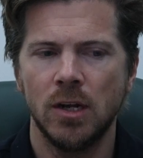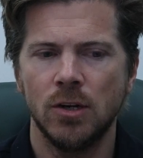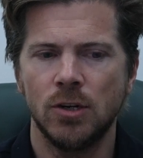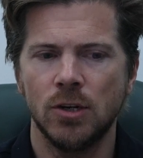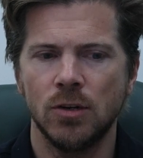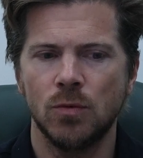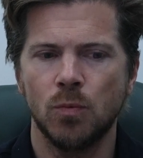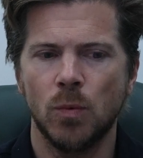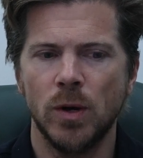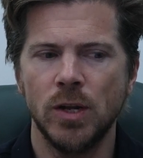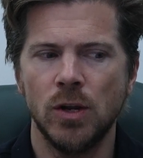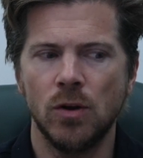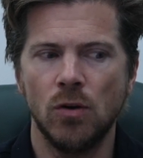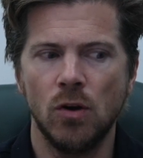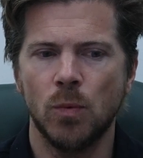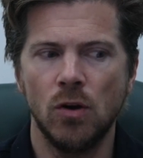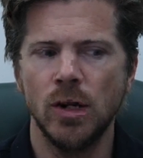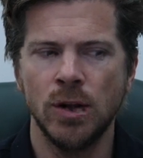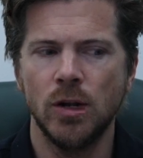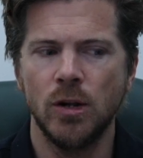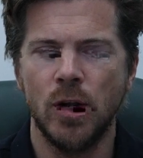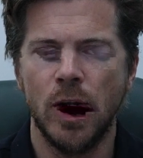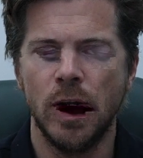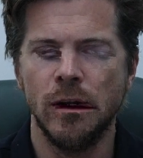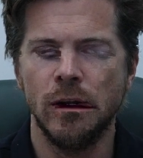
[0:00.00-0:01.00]
Just when you
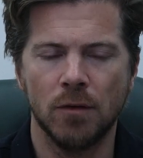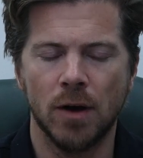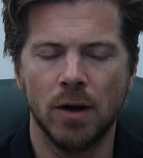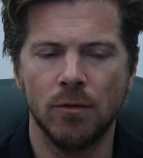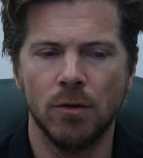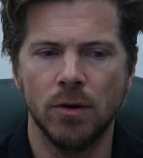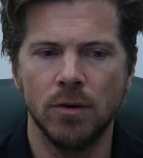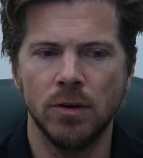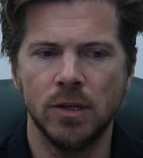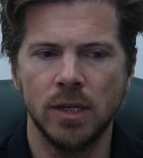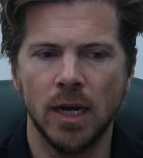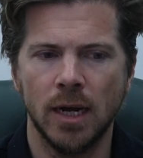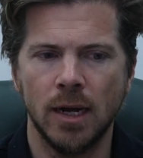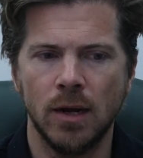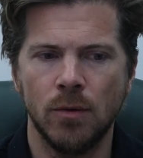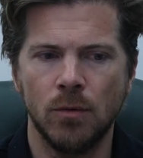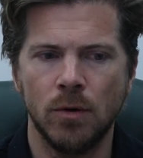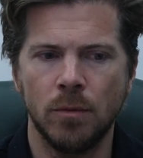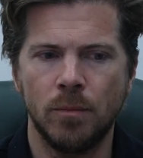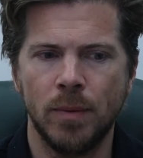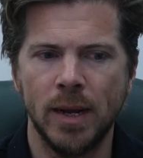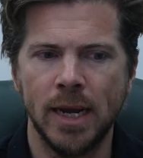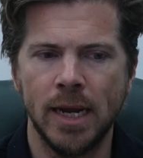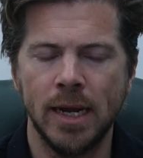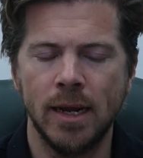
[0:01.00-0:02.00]
look Wi-Fi router, it
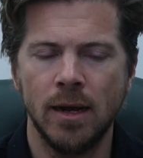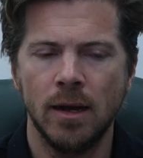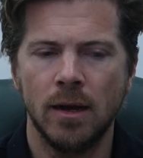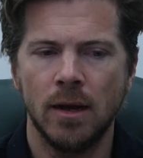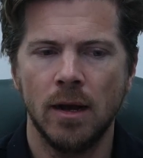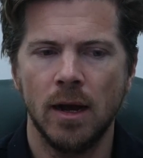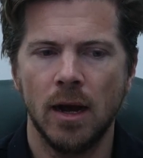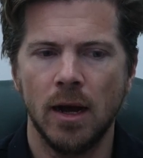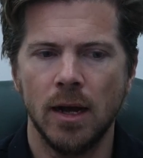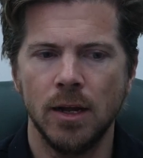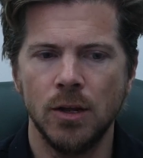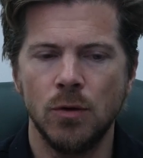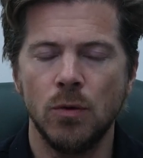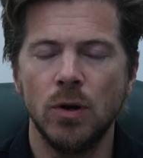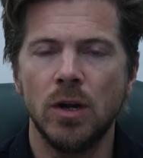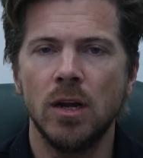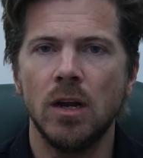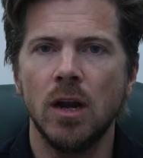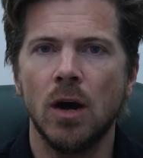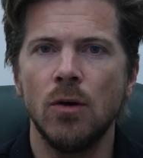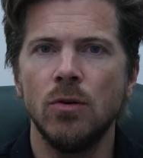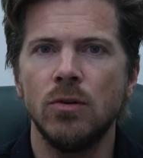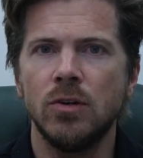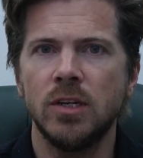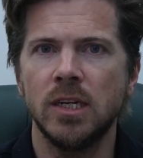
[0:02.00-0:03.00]
would be, you would
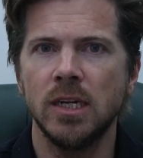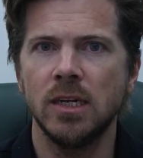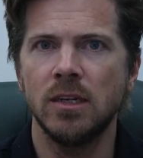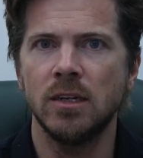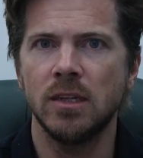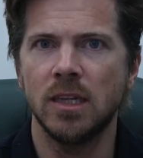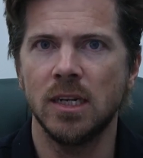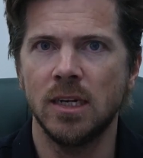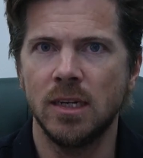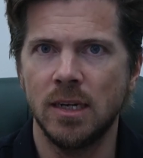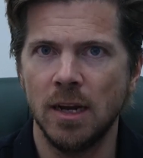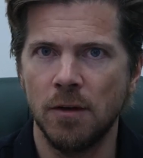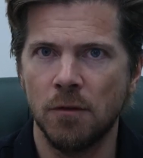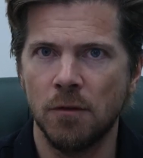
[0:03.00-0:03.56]
notice the